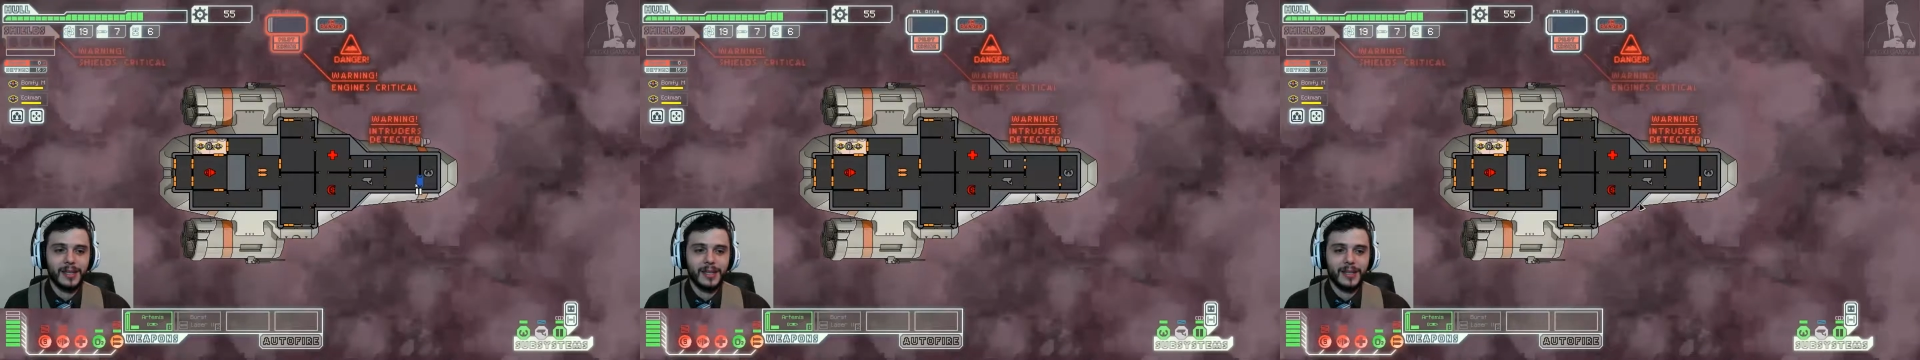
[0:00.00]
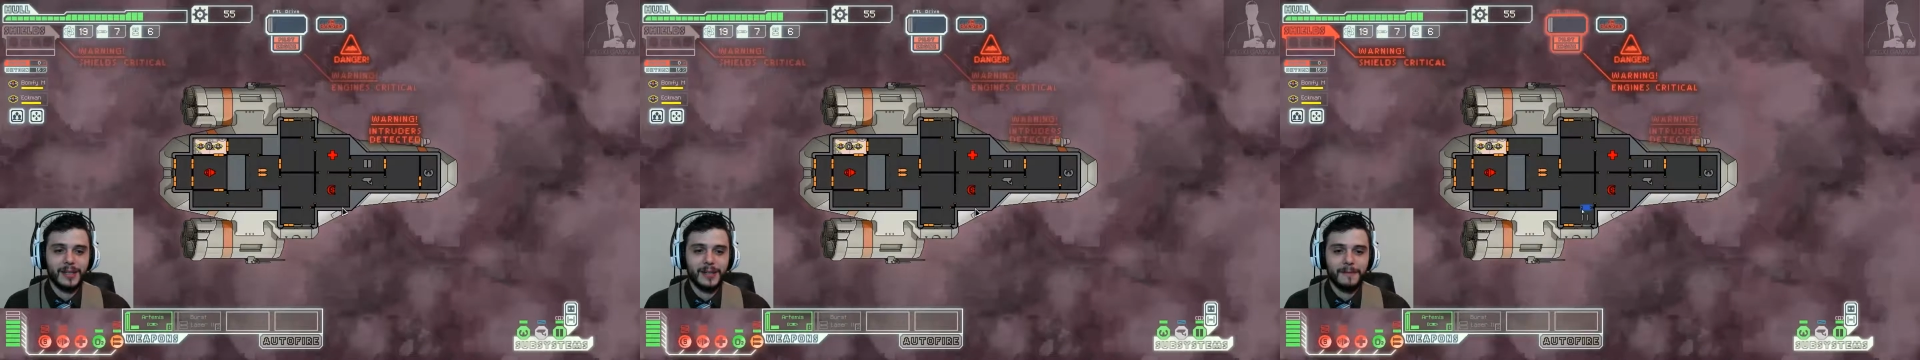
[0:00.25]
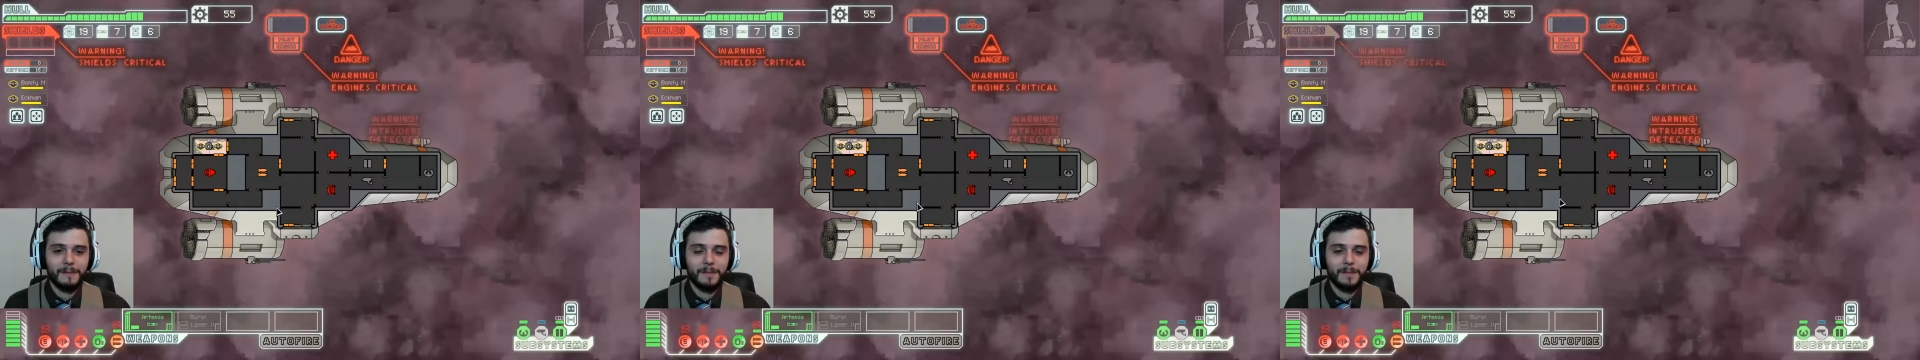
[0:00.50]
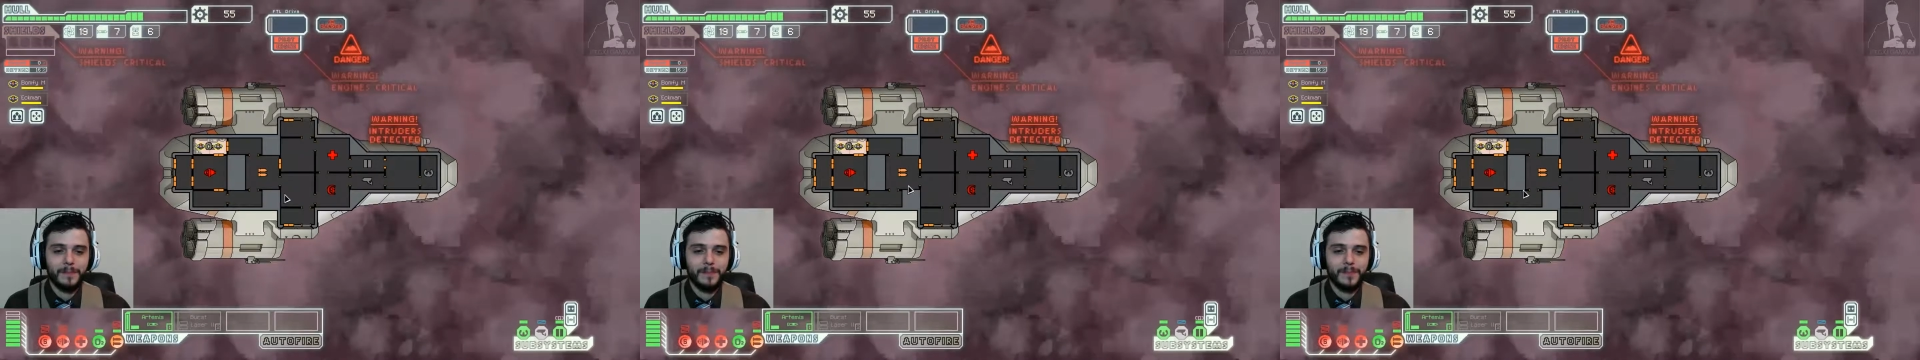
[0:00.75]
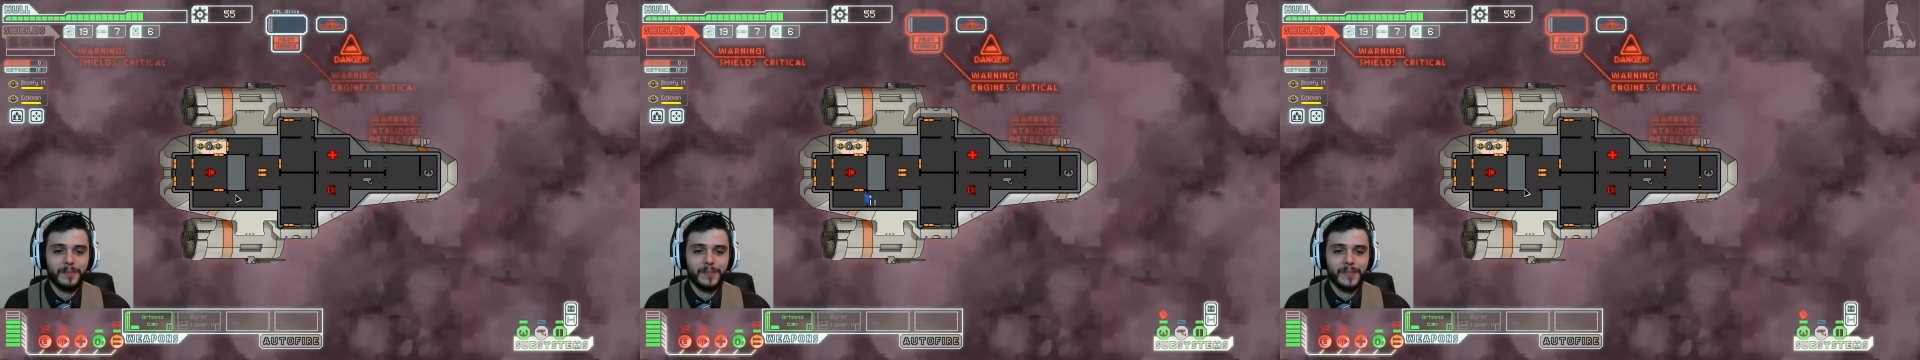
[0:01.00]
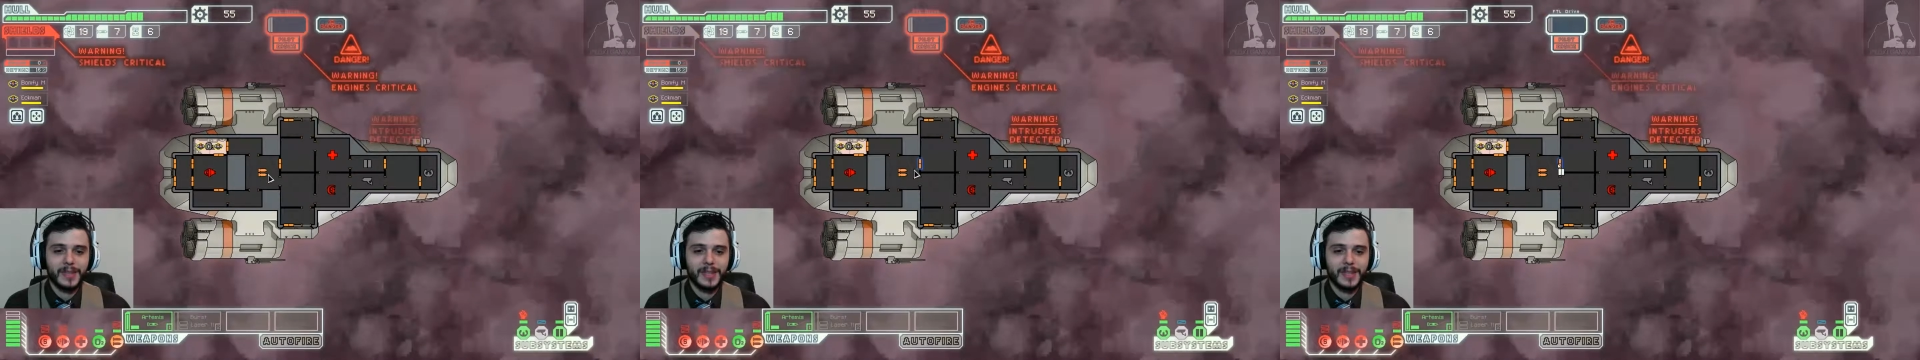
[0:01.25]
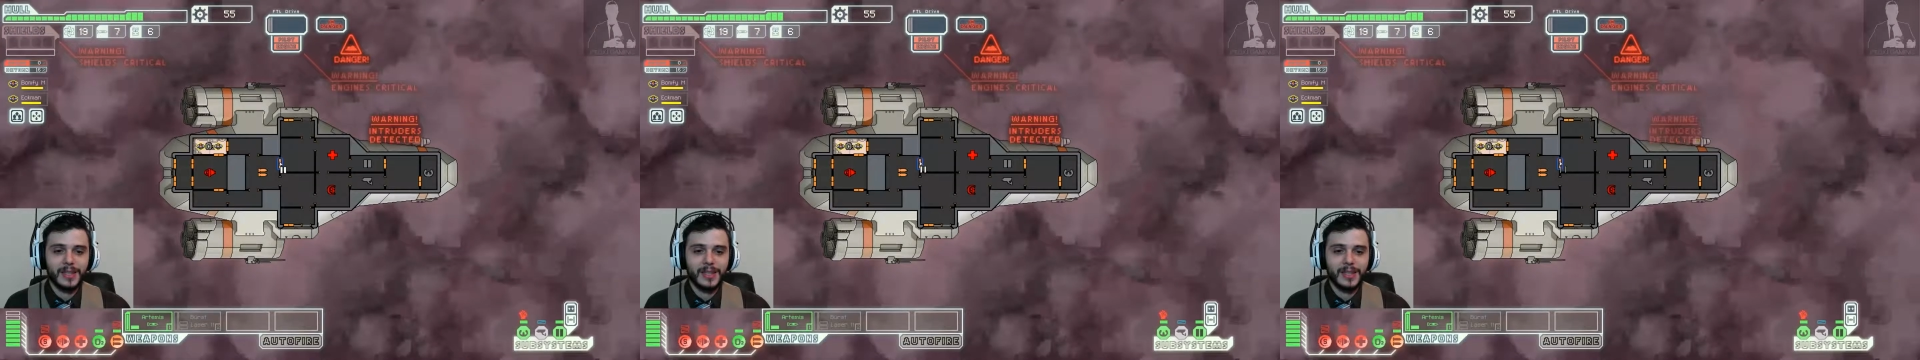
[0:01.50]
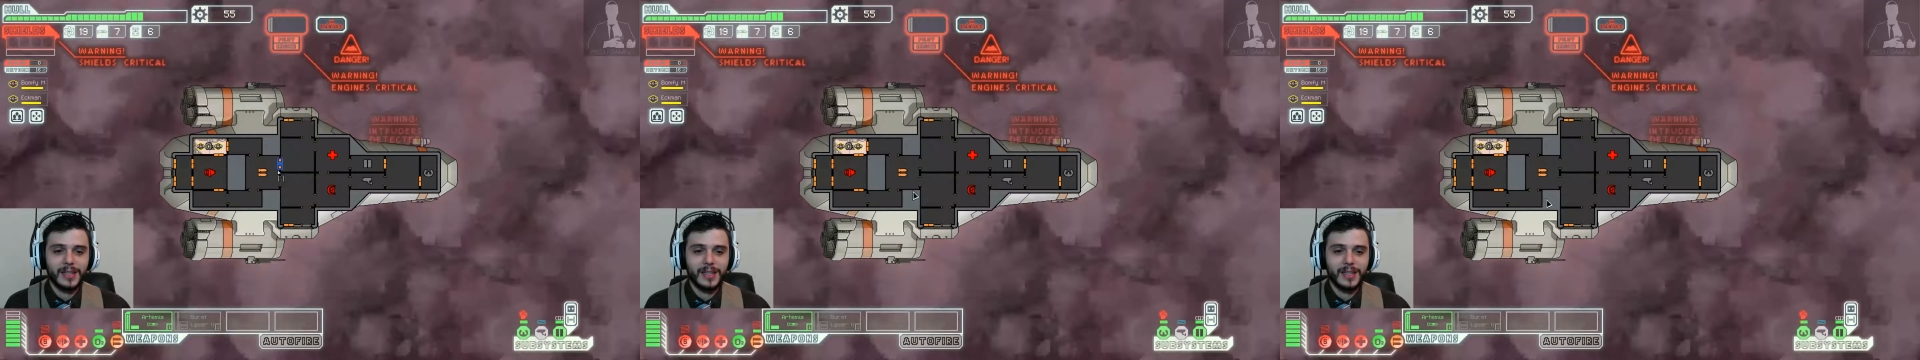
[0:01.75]

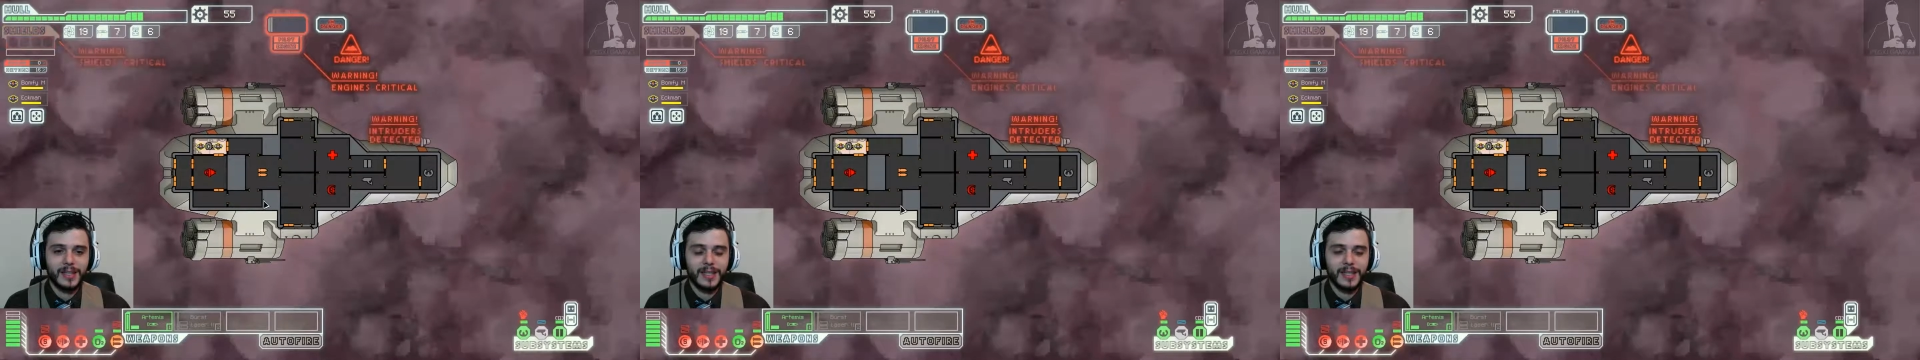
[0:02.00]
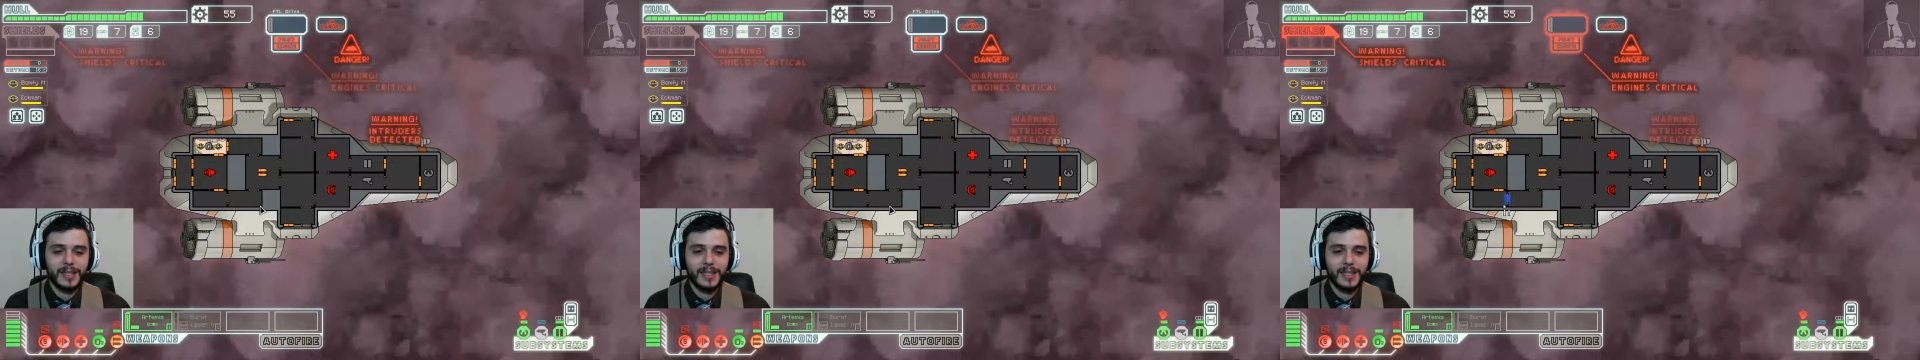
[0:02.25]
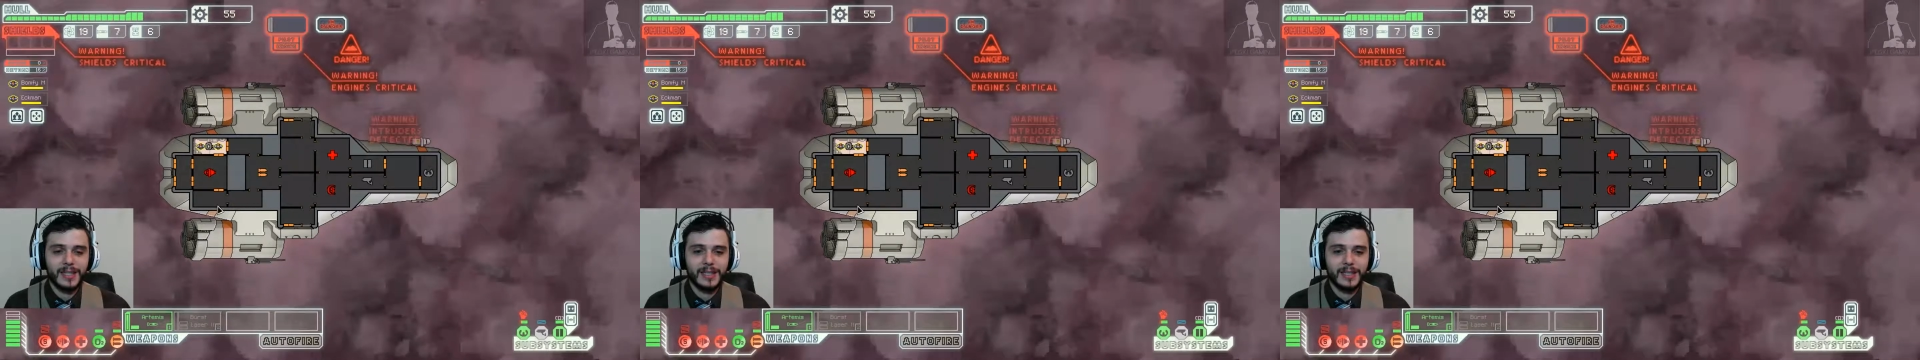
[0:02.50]
Nothing is said.